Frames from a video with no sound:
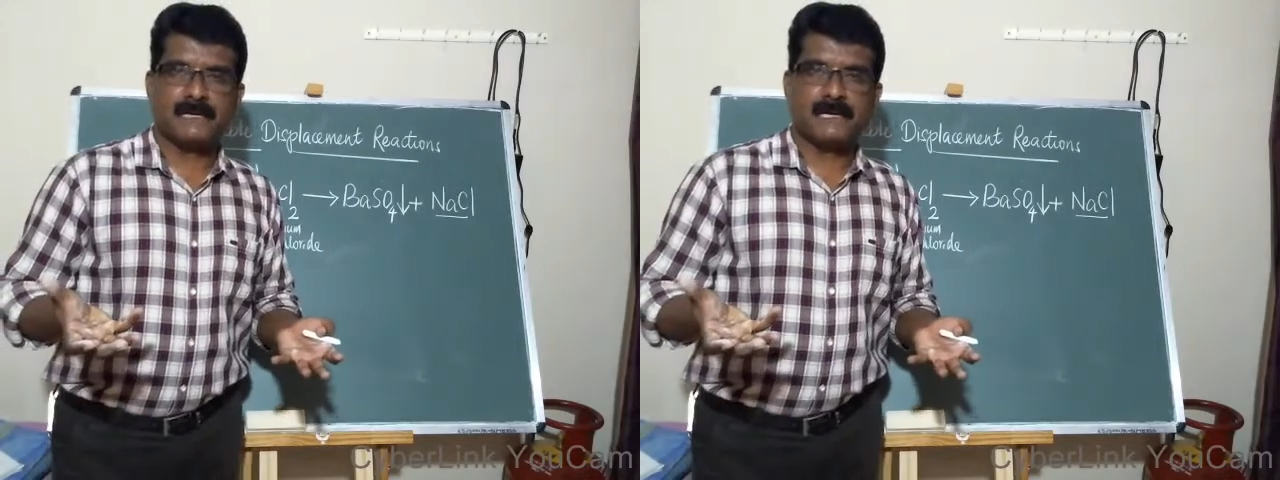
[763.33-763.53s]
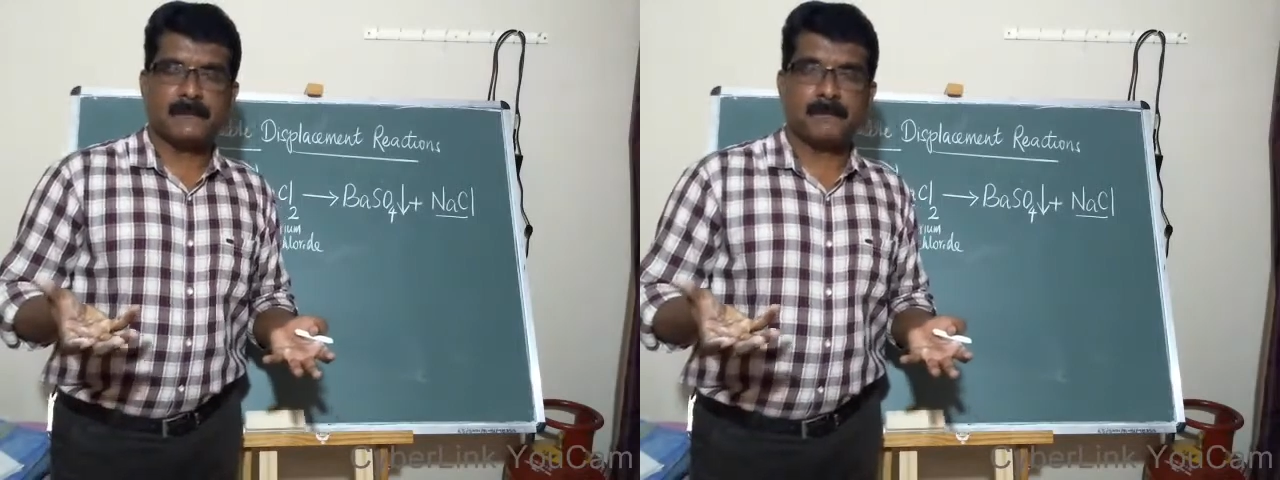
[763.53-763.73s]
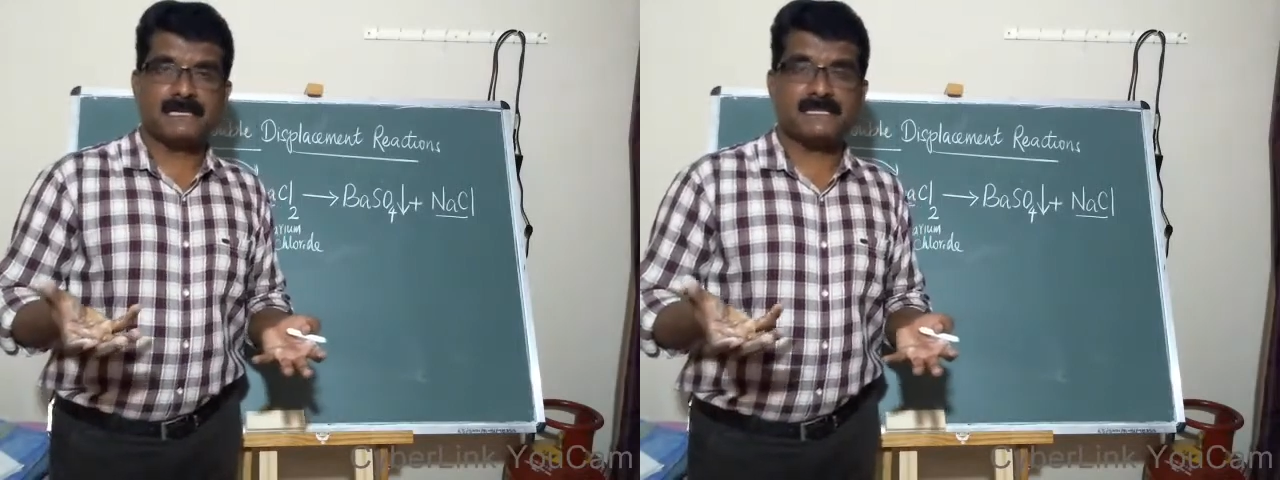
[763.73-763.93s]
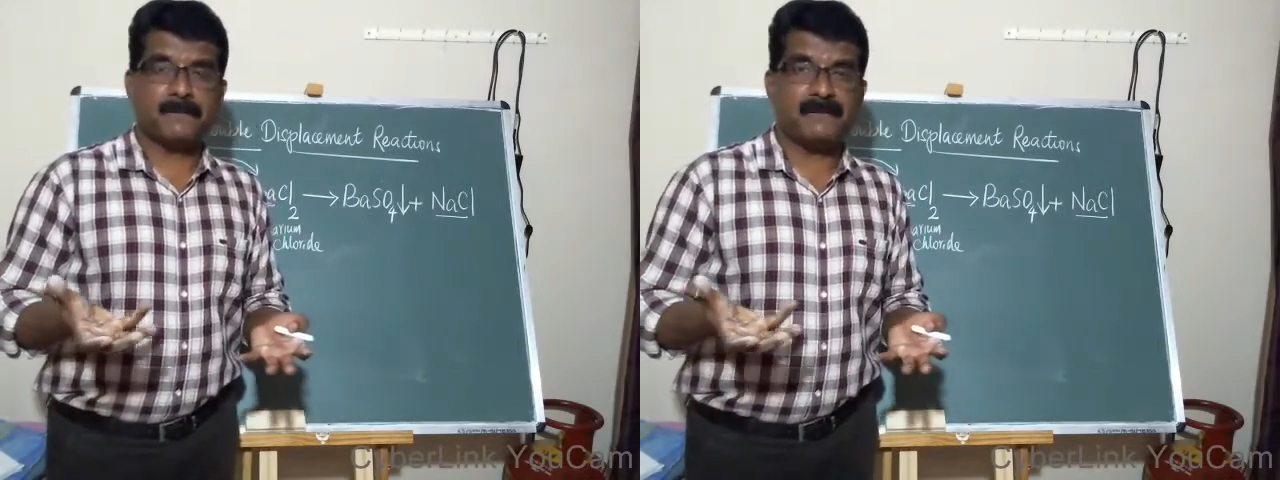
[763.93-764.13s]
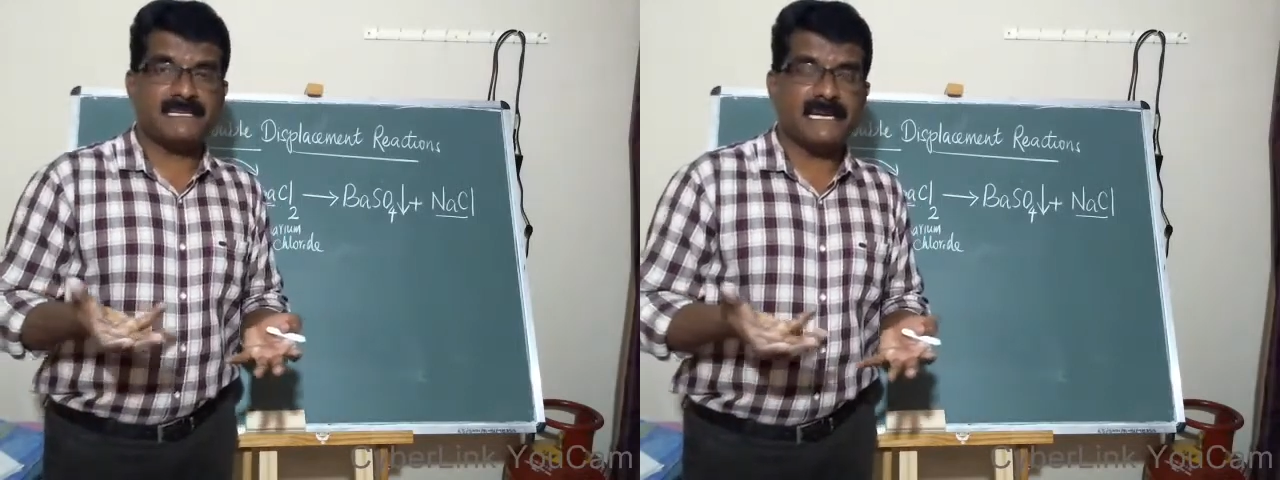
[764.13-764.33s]

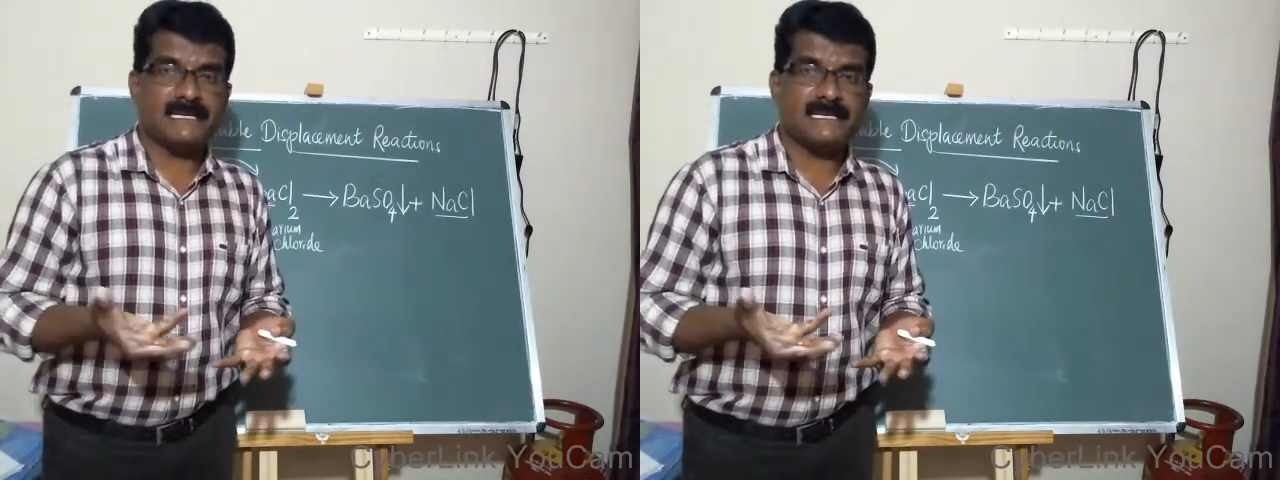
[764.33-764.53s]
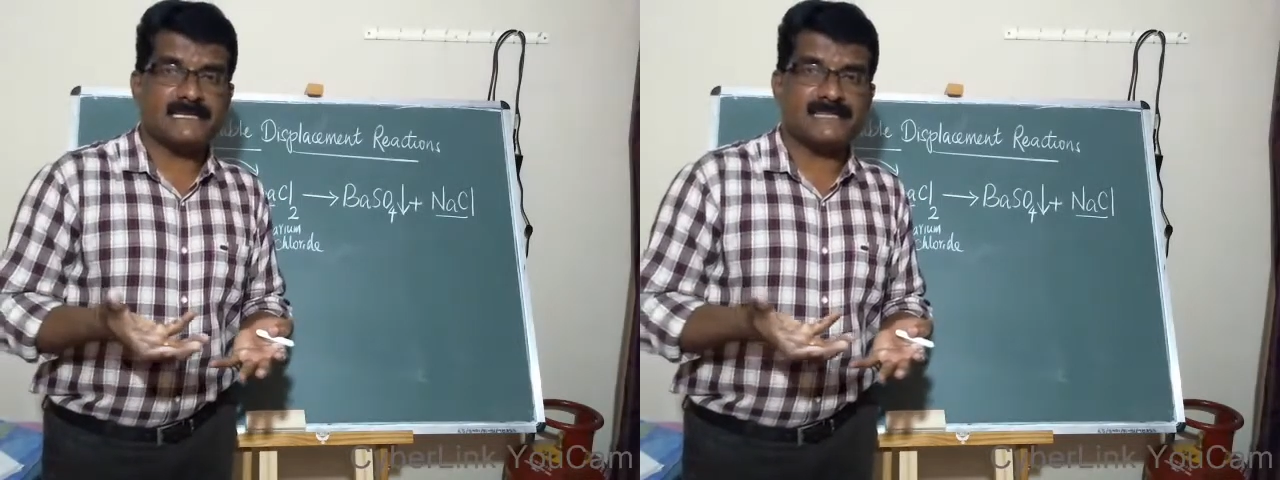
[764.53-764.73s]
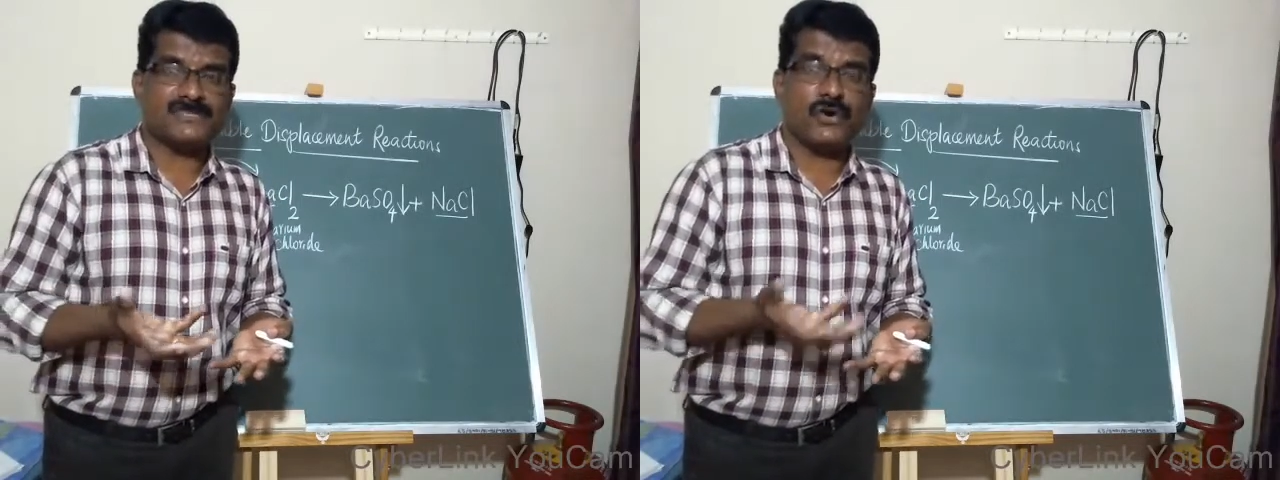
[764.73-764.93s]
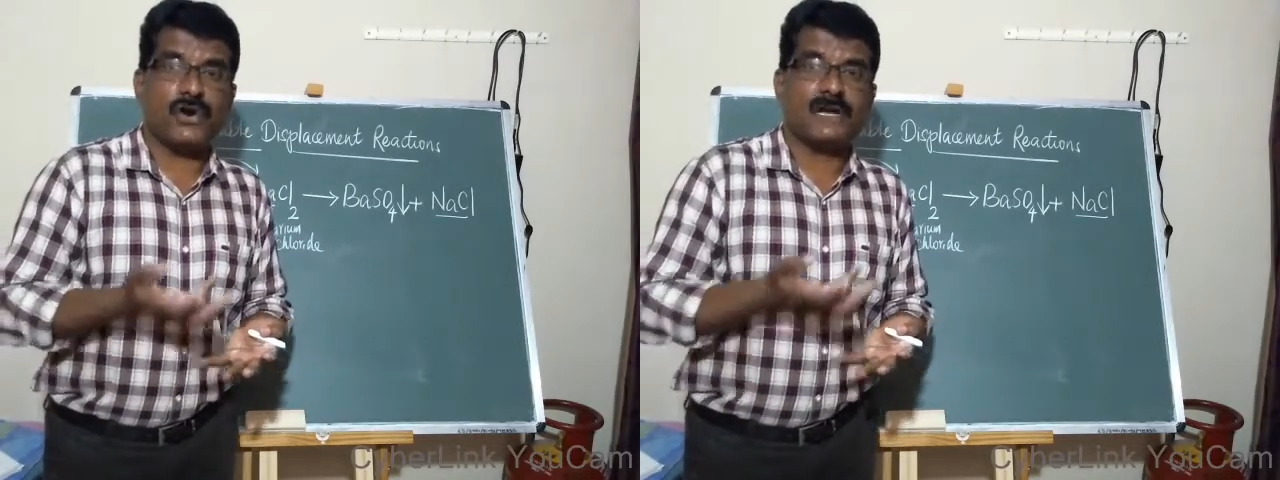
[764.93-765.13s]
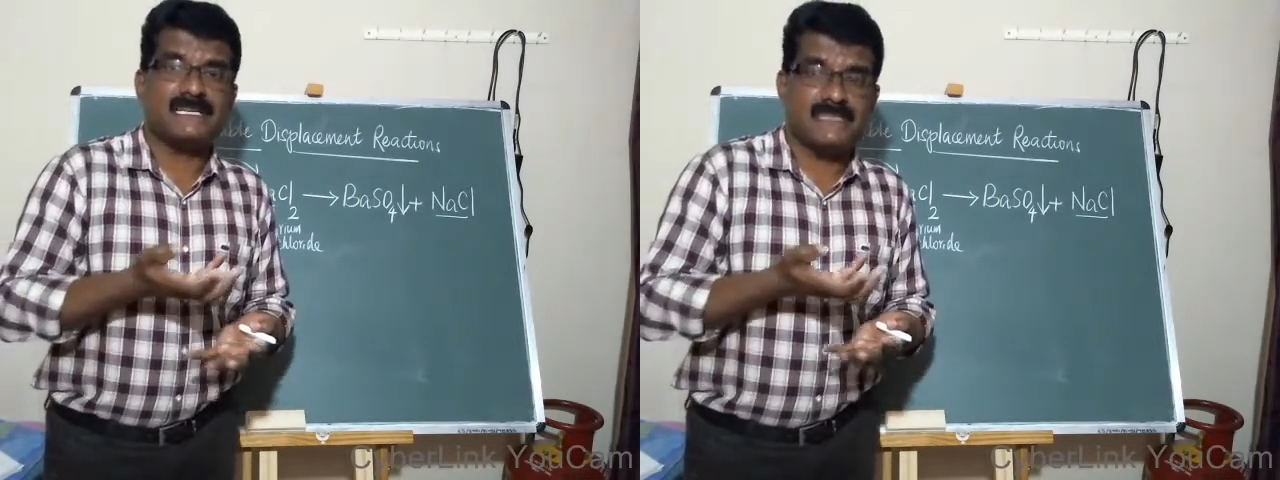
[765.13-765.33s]
Precipitate is a solid